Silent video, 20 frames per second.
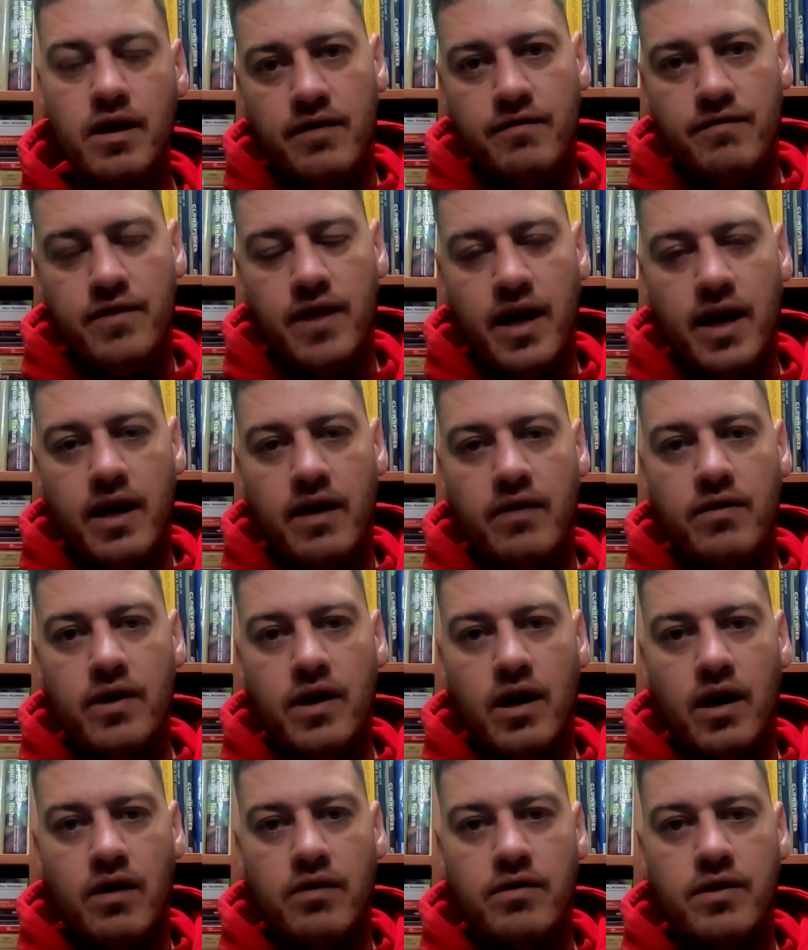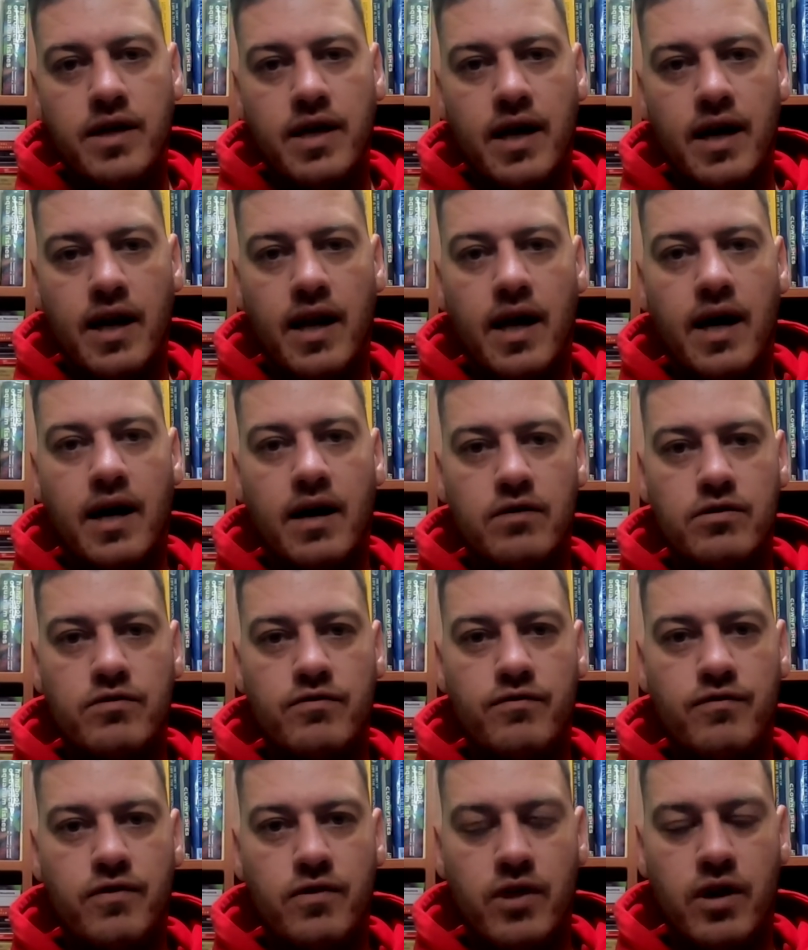If the area only allows
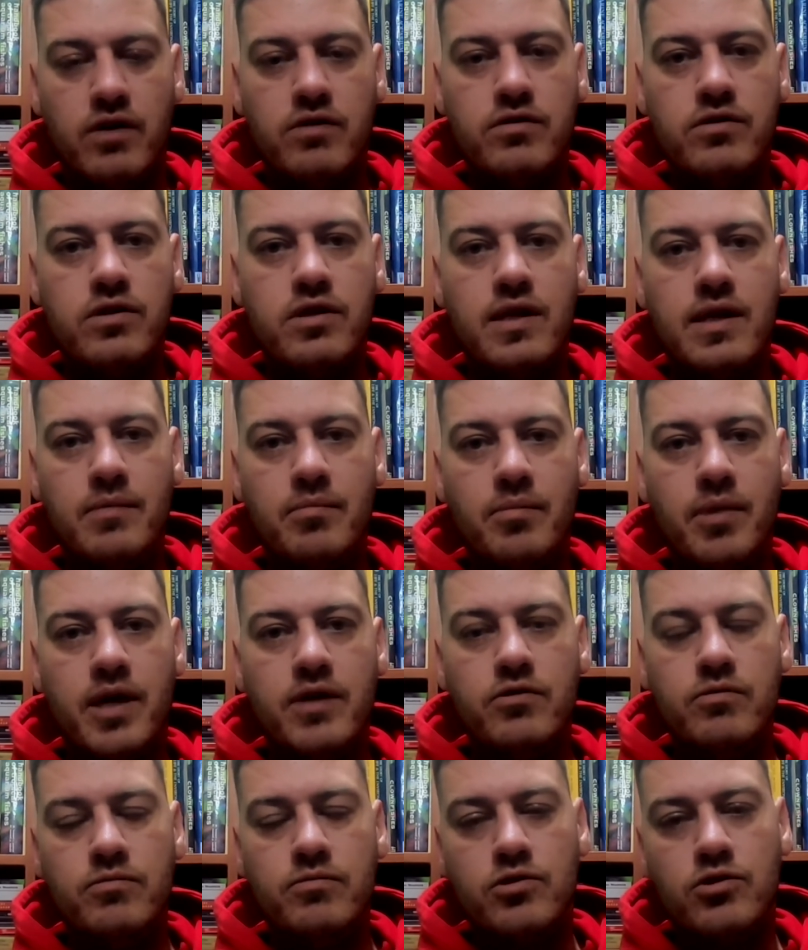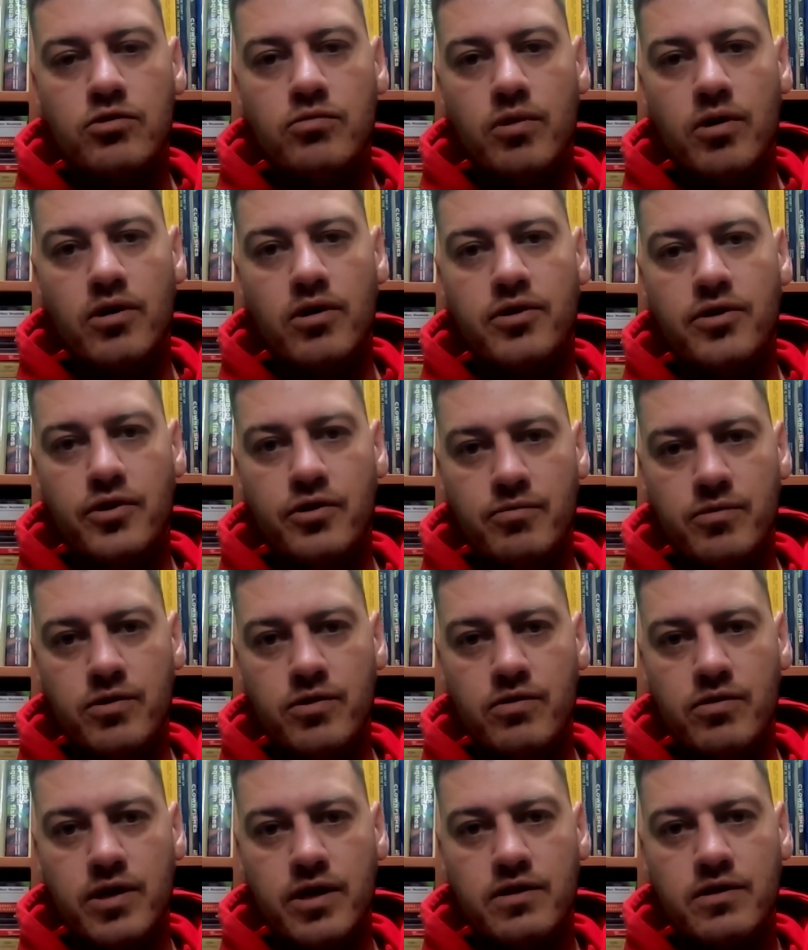for those 3-bedroom, 2-bathroom
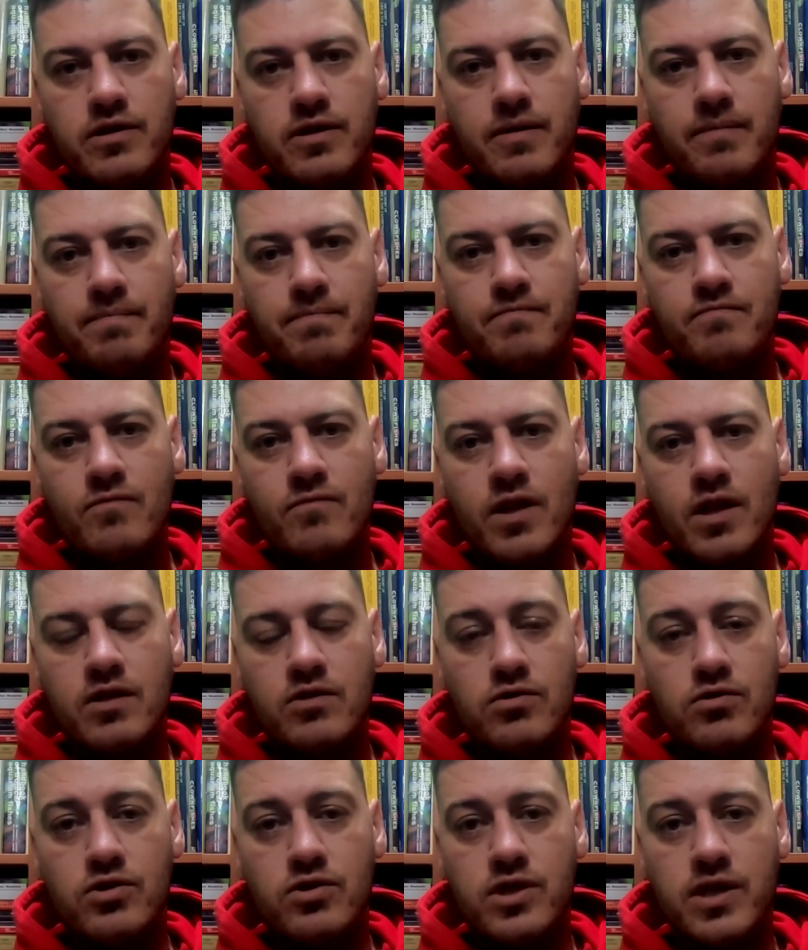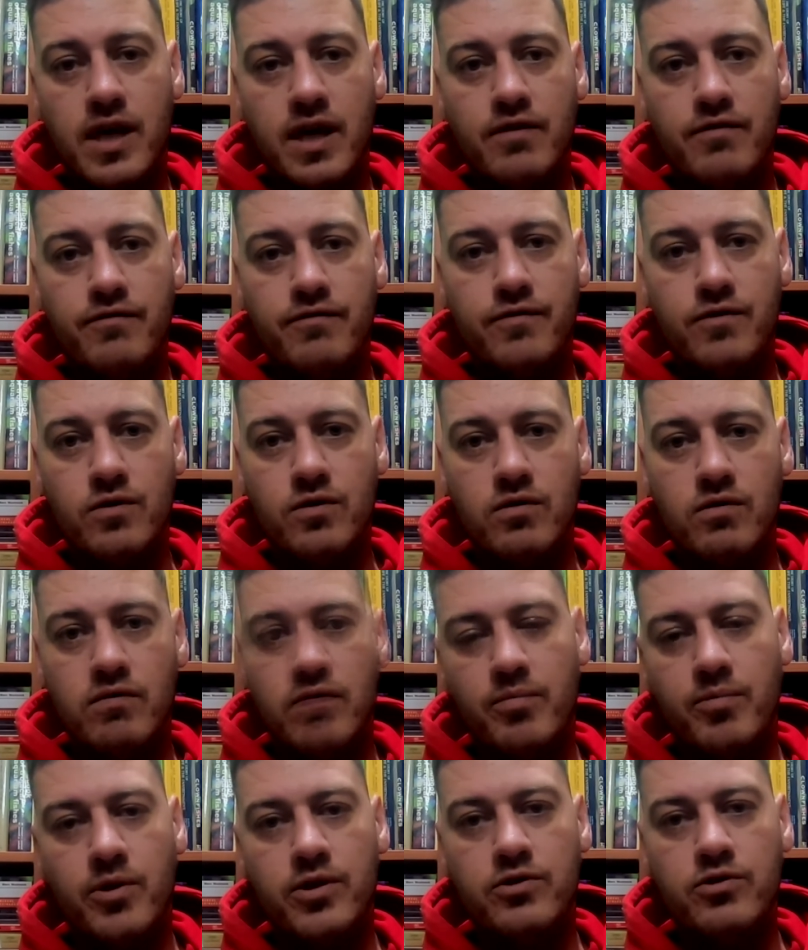units to sell for
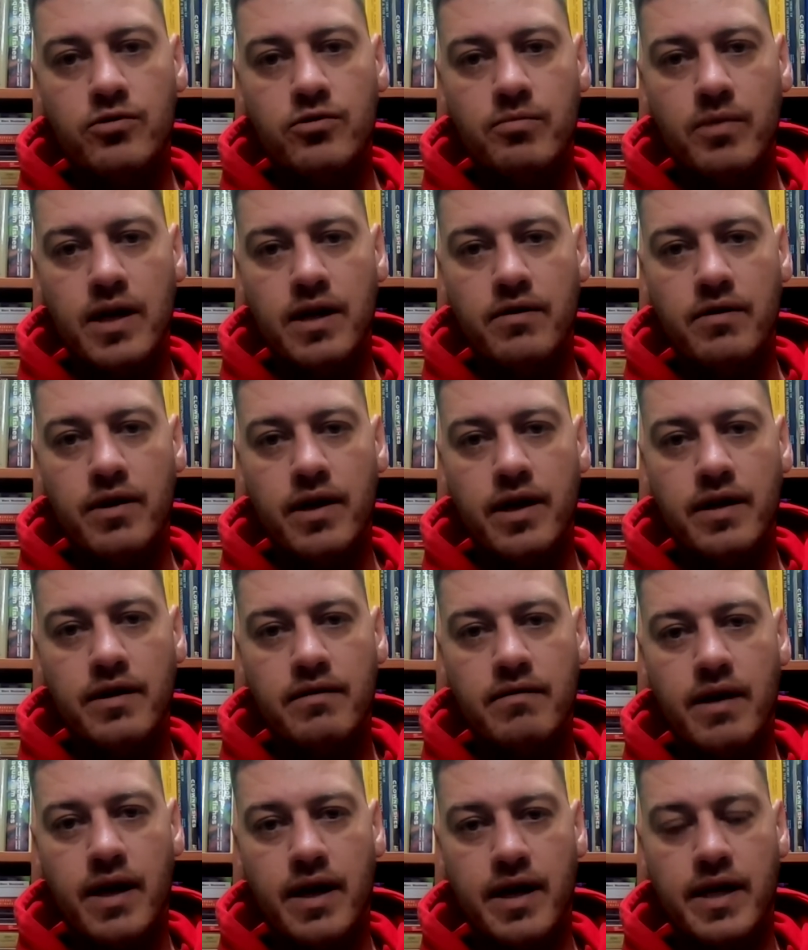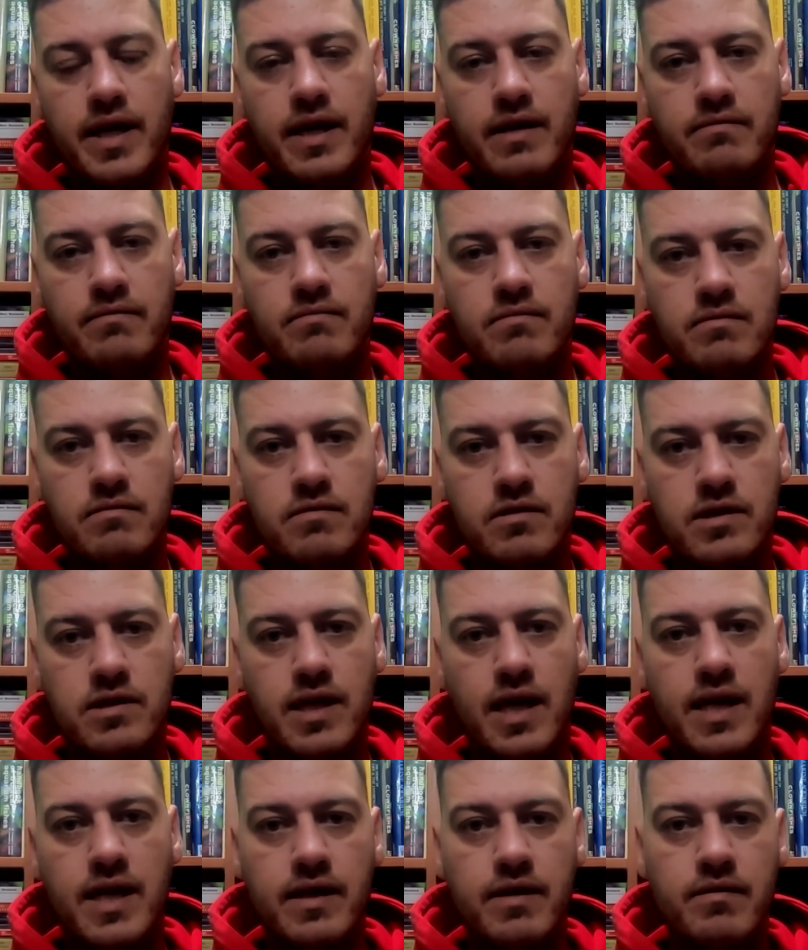1.2 million rand, and again,
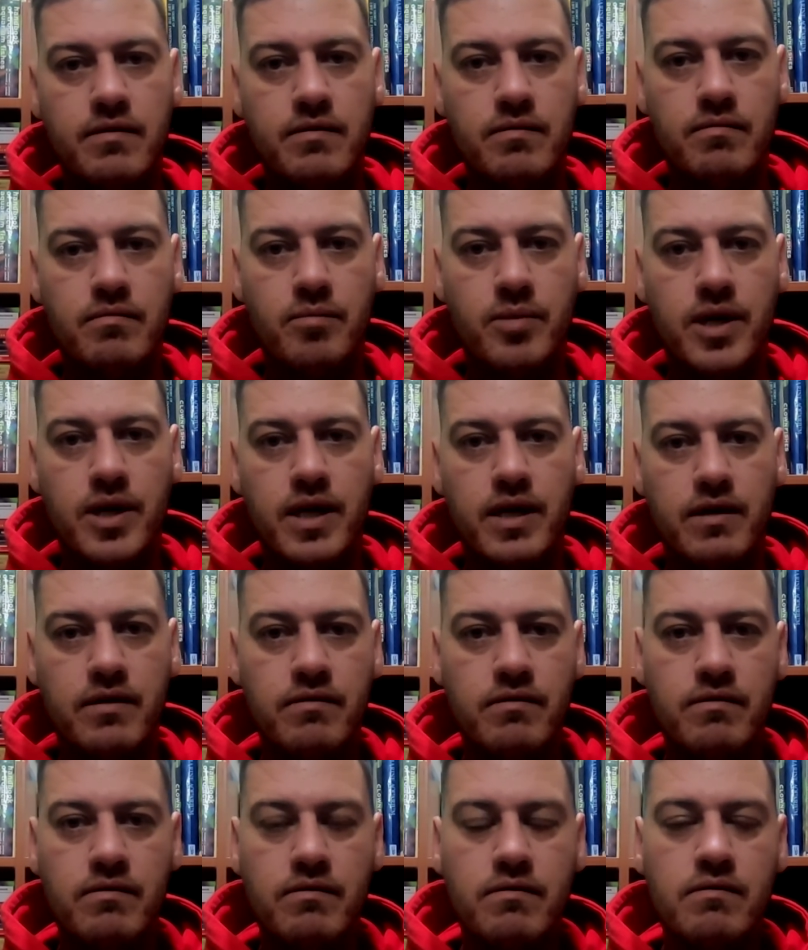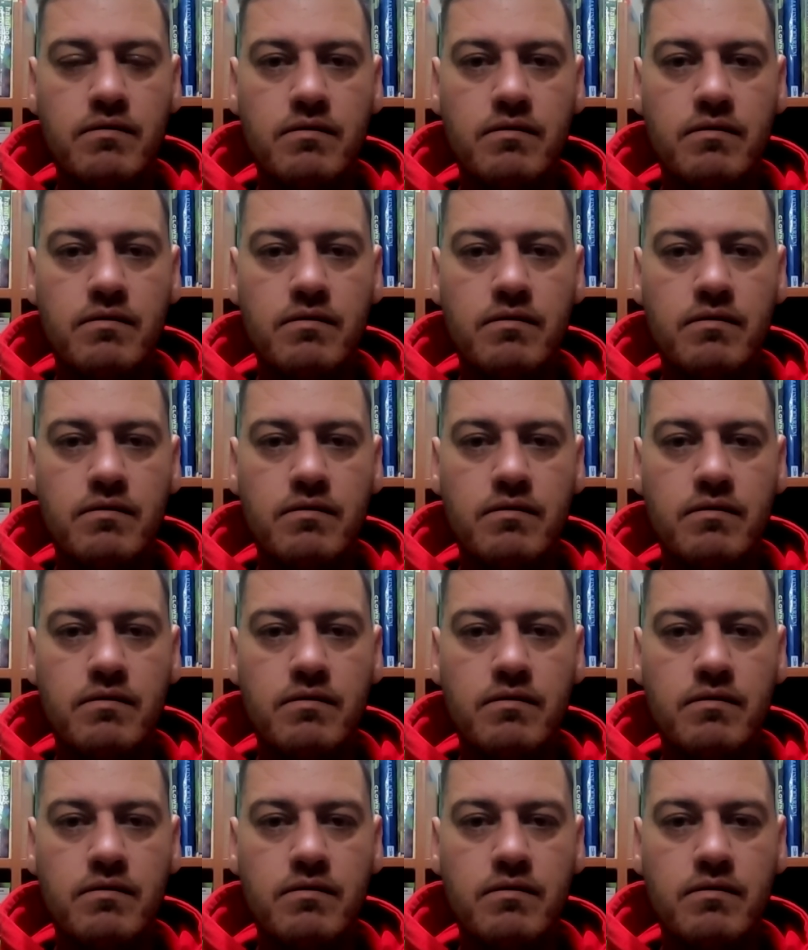selling being